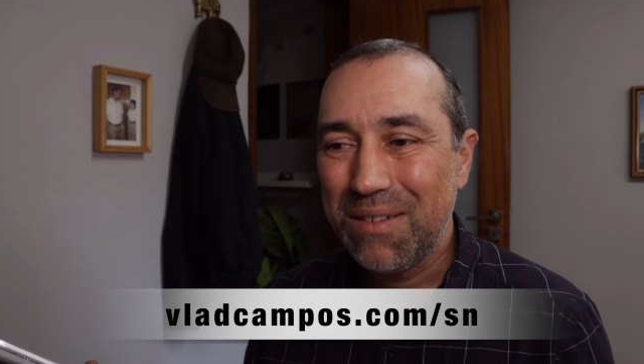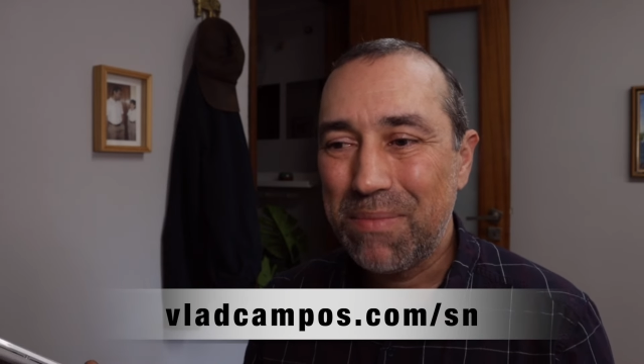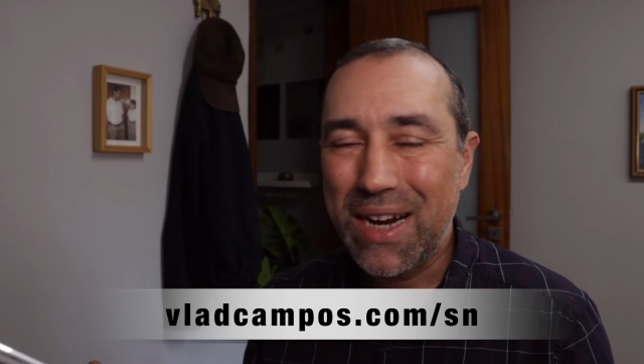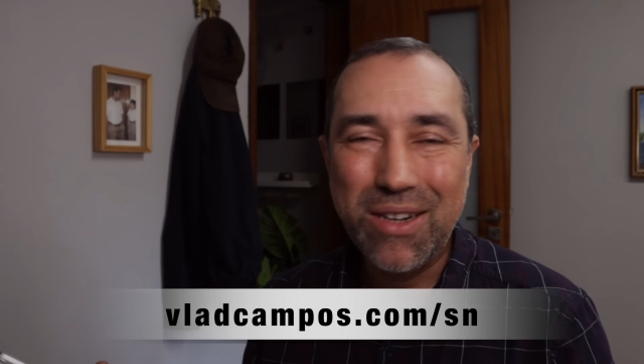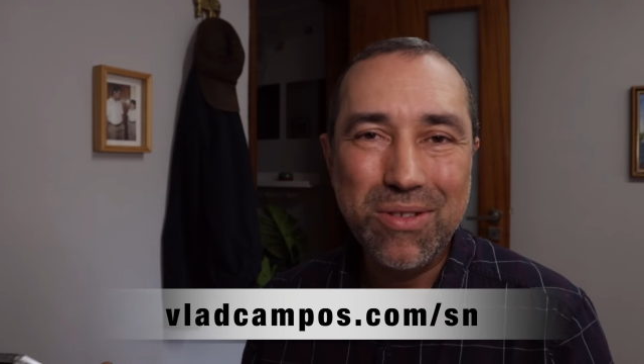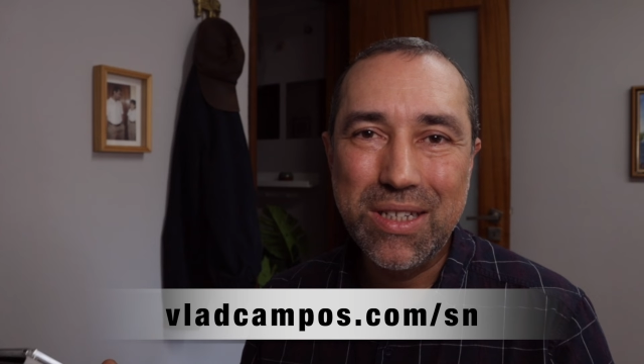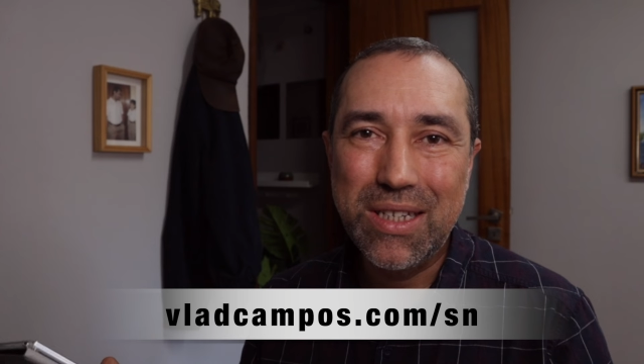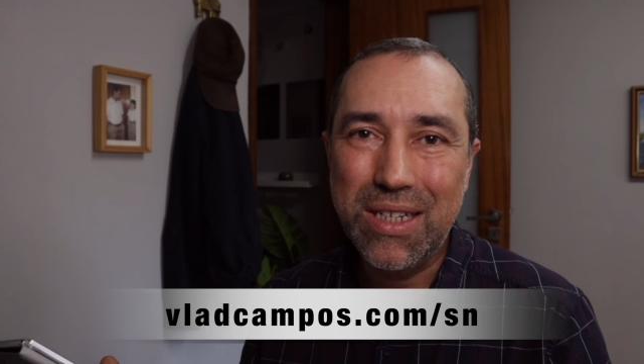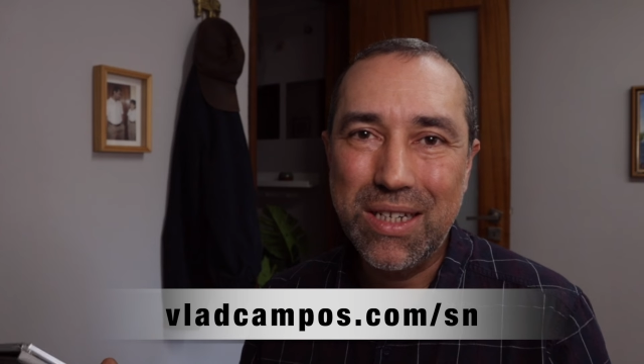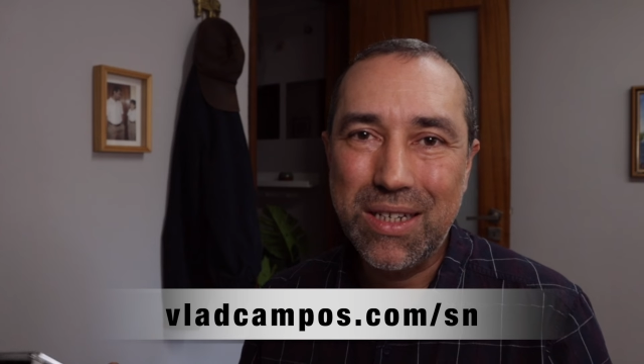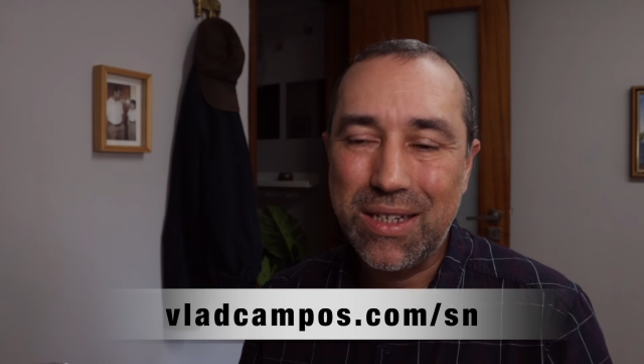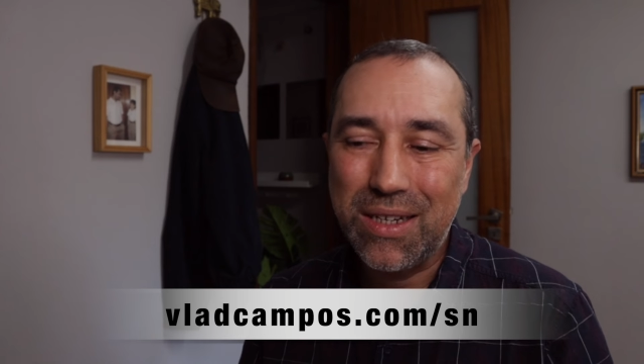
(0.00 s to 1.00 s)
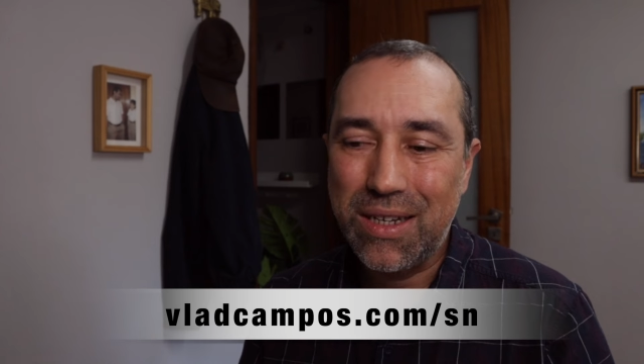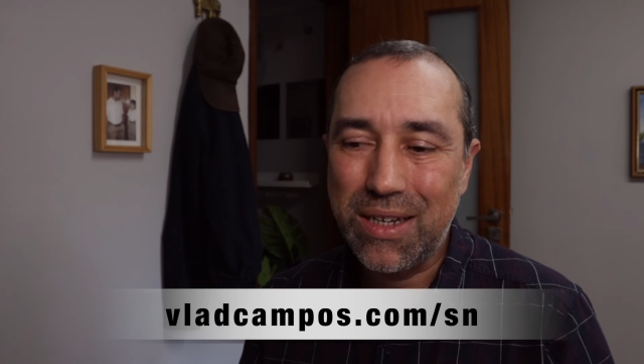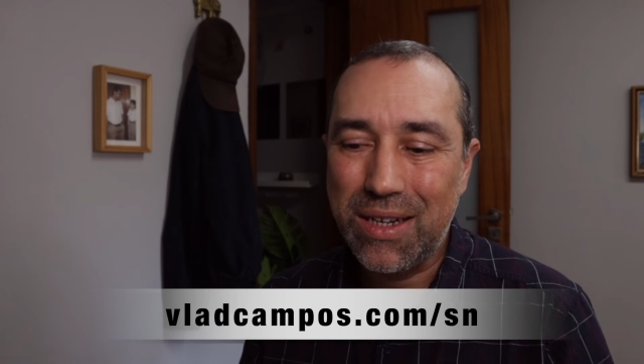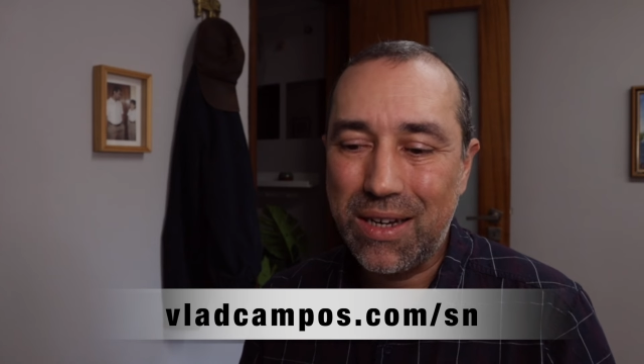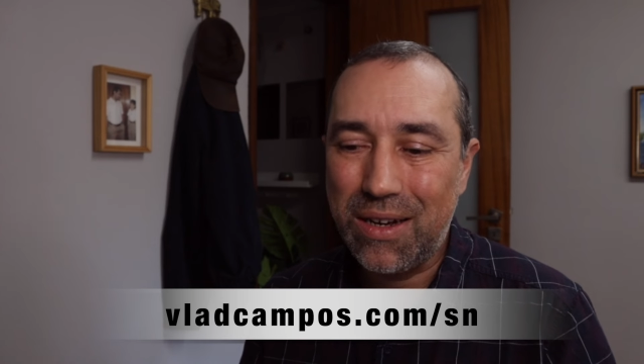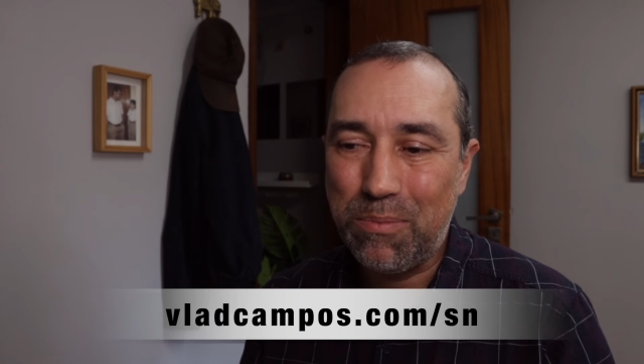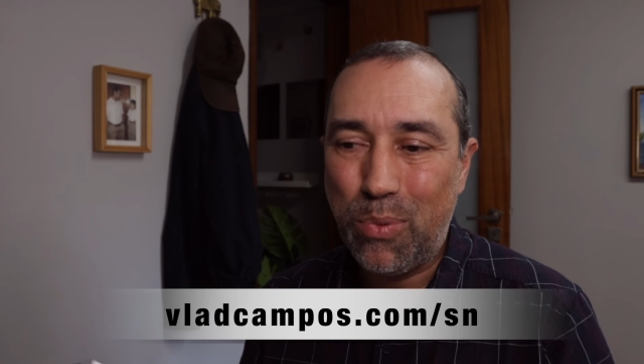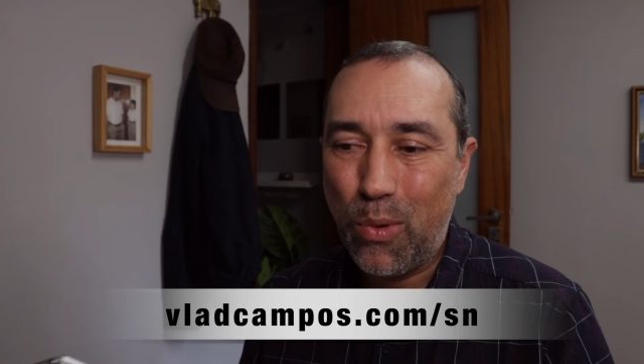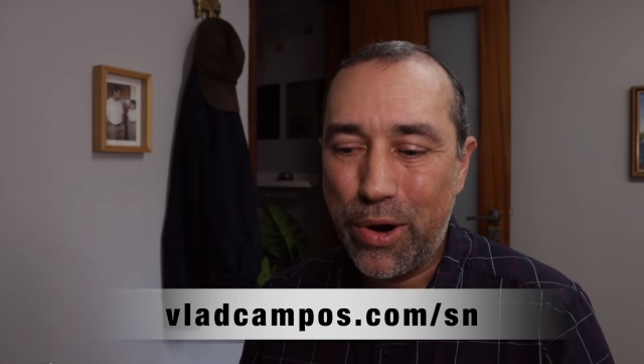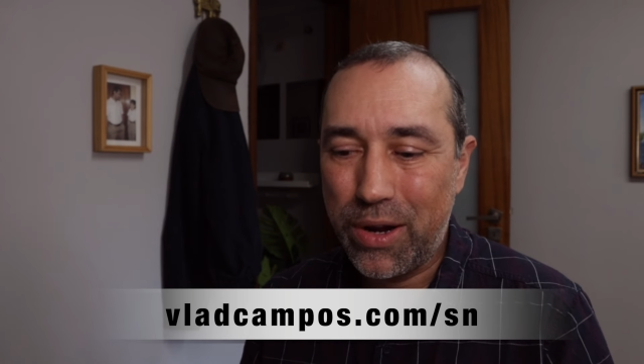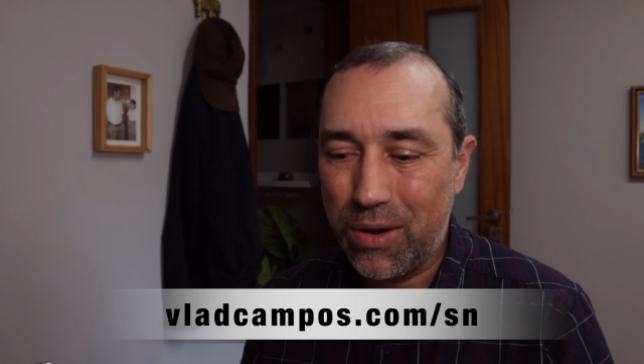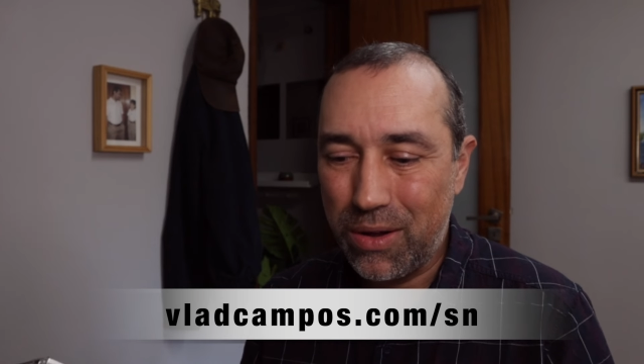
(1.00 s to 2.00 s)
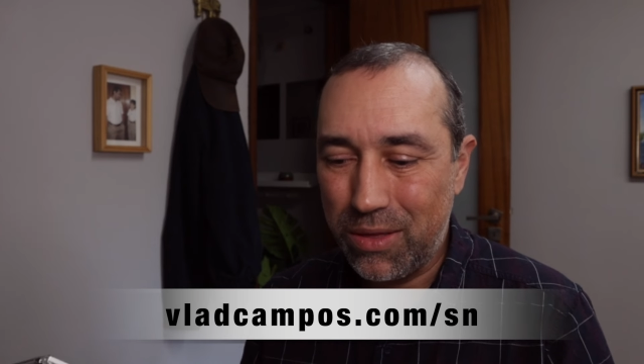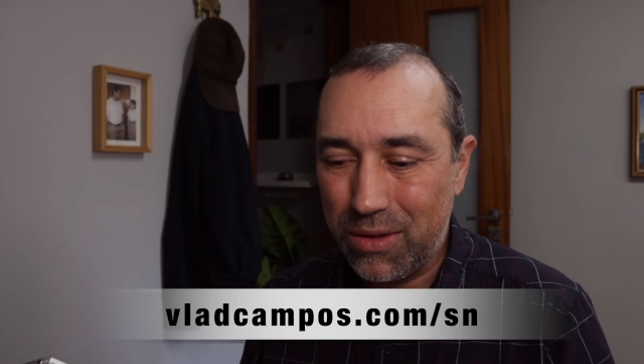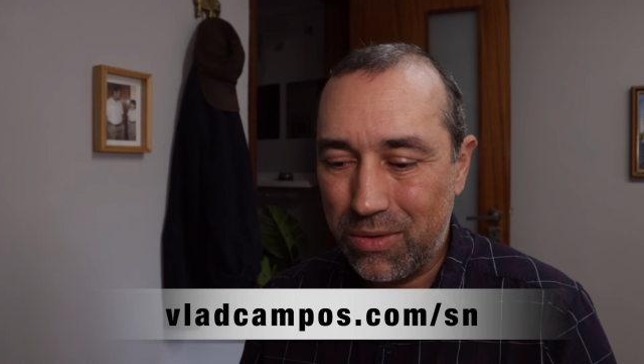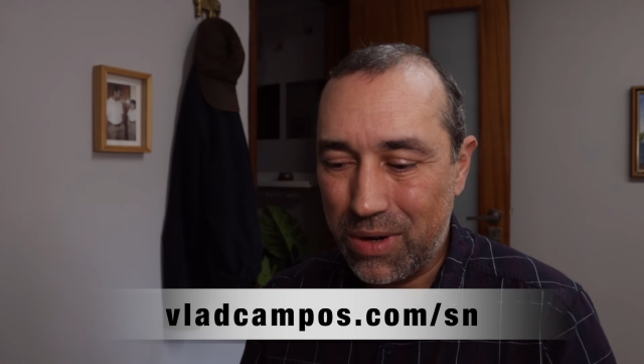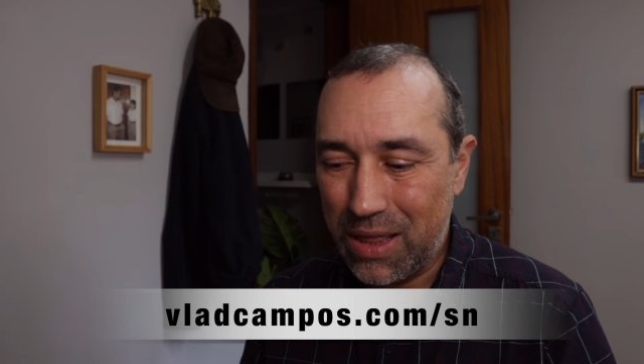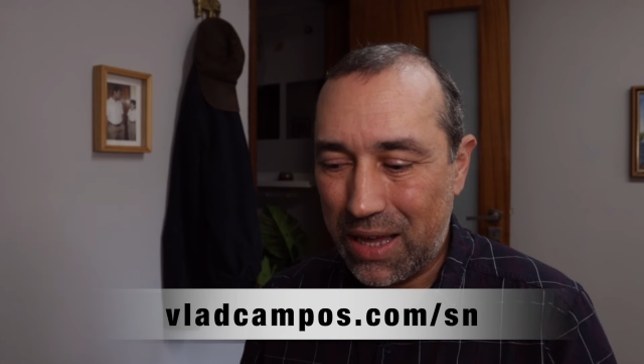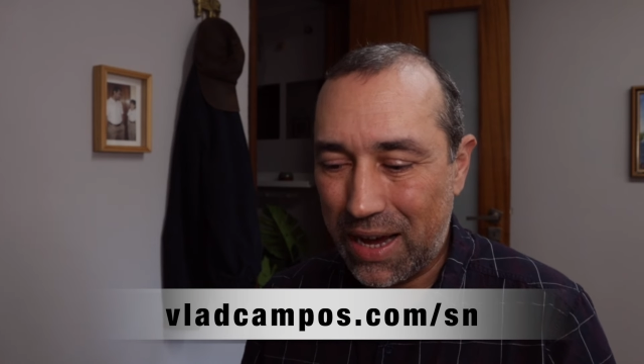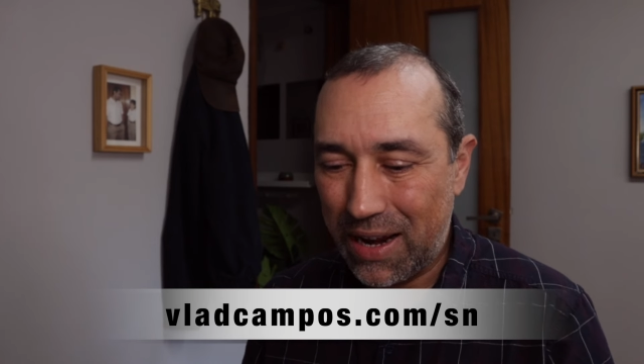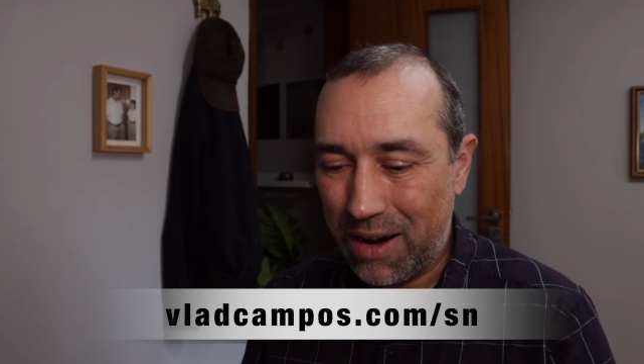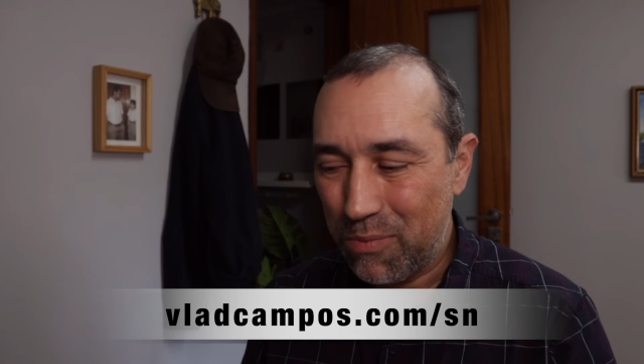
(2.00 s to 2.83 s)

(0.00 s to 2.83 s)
But I don't see a point on doing that.